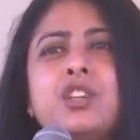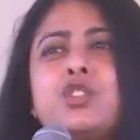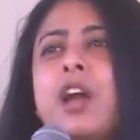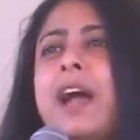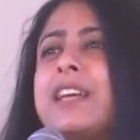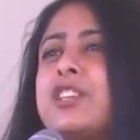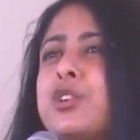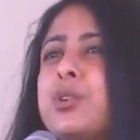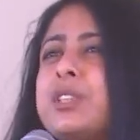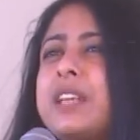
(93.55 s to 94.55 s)
trying
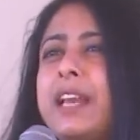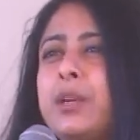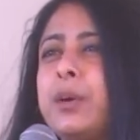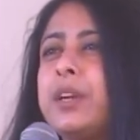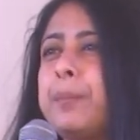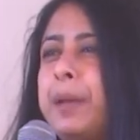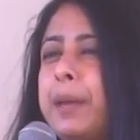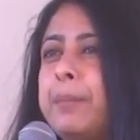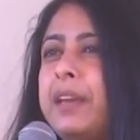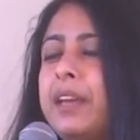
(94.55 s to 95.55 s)
to deliver a
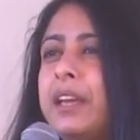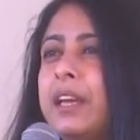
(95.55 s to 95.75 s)
baby